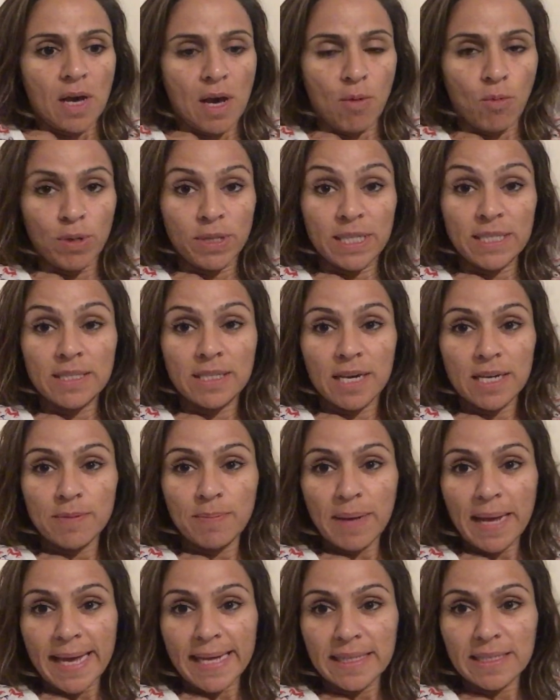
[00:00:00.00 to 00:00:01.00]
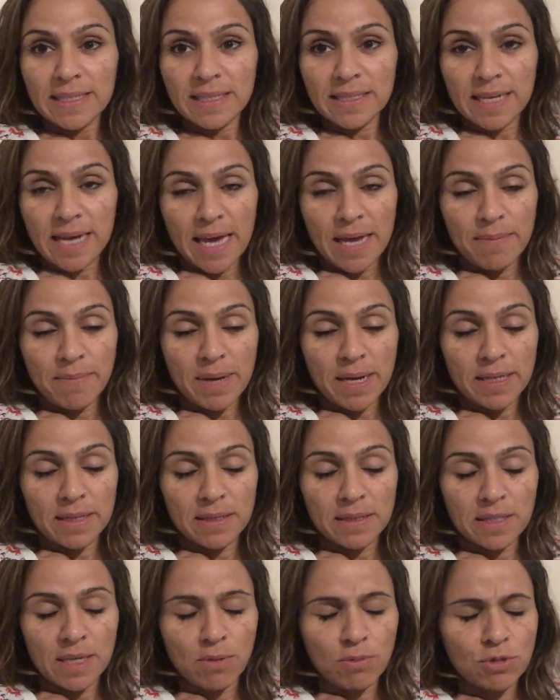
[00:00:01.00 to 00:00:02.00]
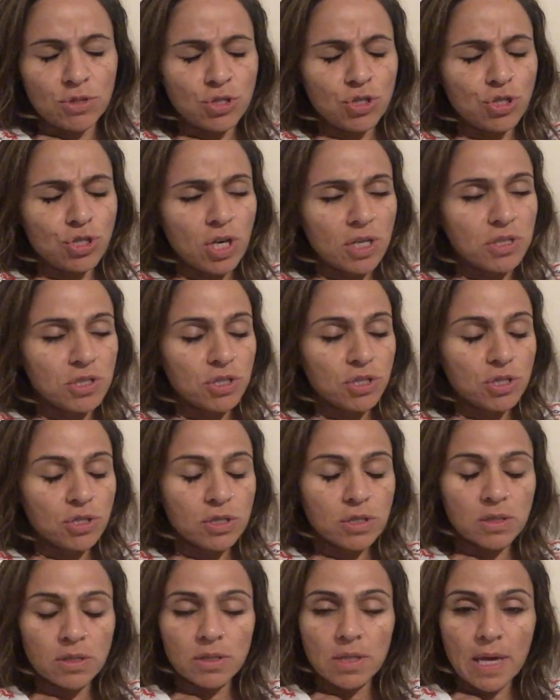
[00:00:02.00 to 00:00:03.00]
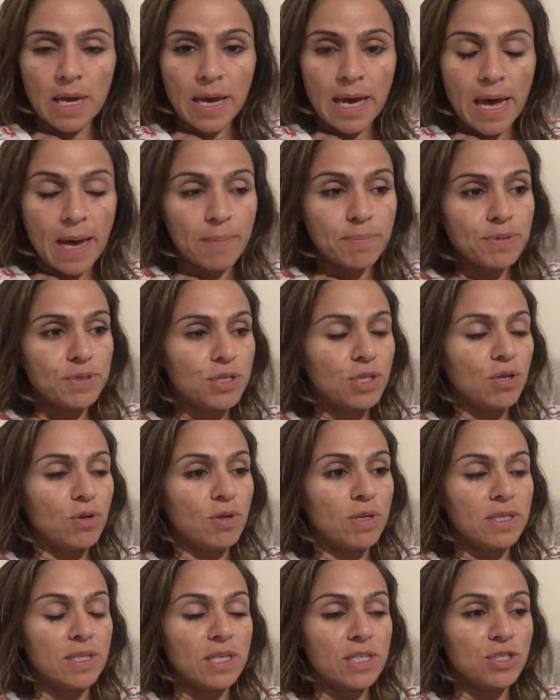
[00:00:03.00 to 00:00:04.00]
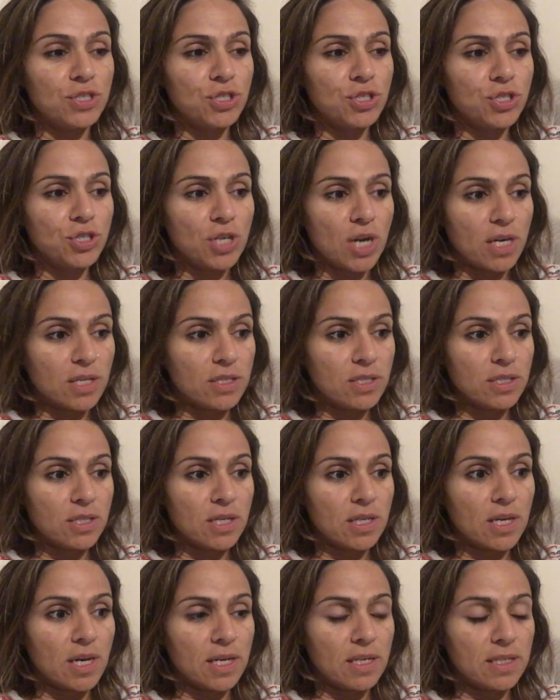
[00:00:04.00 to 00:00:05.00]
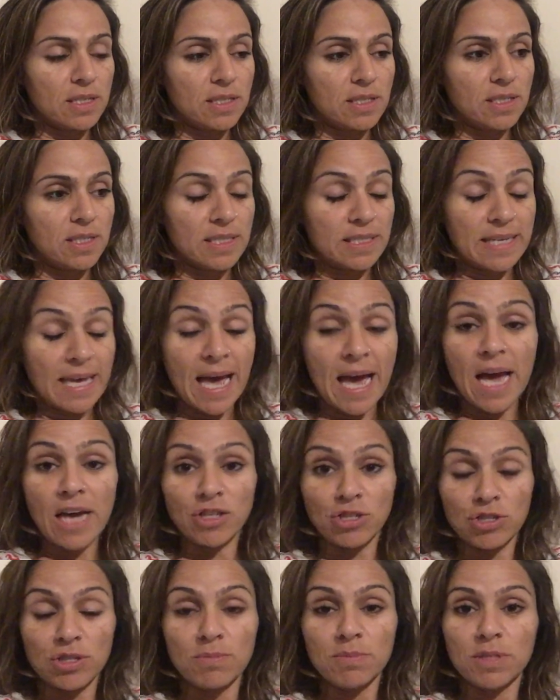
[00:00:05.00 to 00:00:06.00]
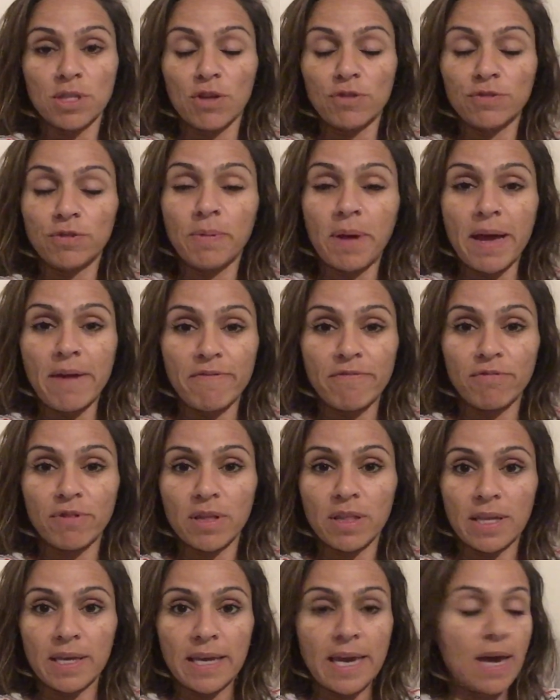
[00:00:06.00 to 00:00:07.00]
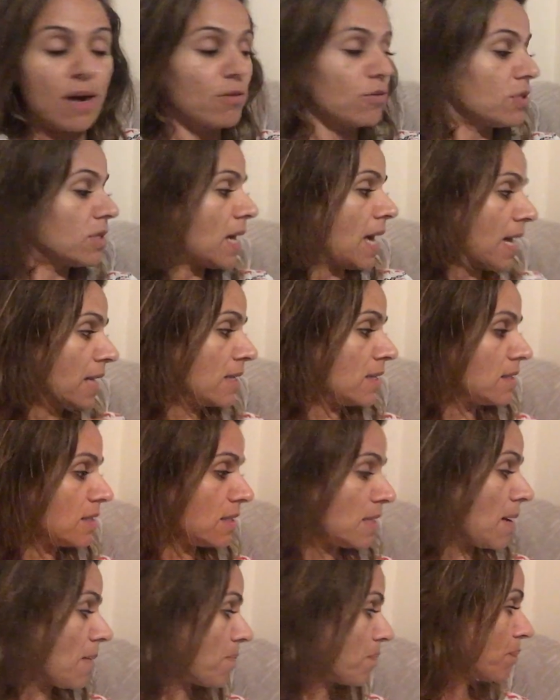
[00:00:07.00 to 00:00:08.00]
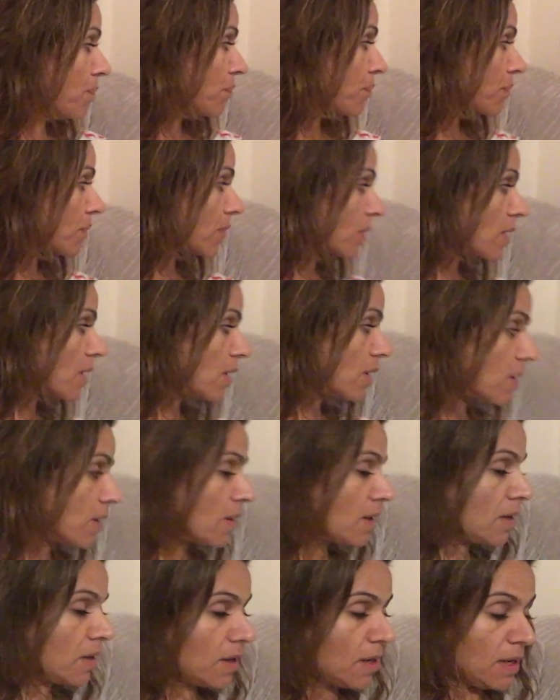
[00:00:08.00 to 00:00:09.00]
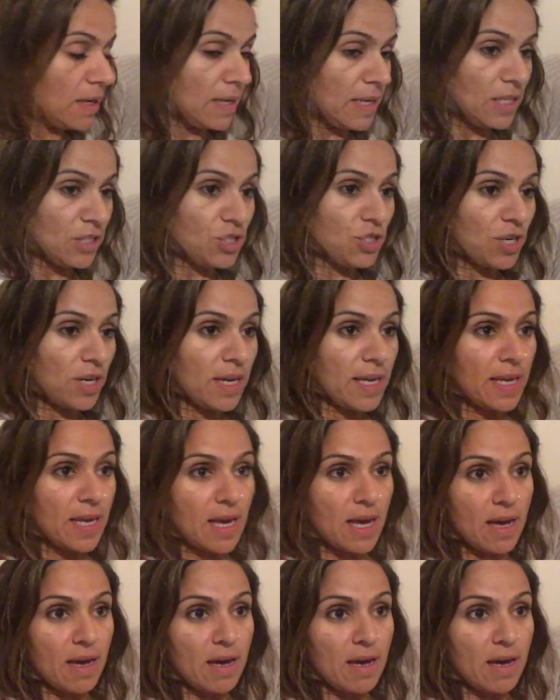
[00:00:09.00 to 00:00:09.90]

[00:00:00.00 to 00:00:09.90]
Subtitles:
when they started playing this game, and they were just absolutely, they just detached themselves from everything else and literally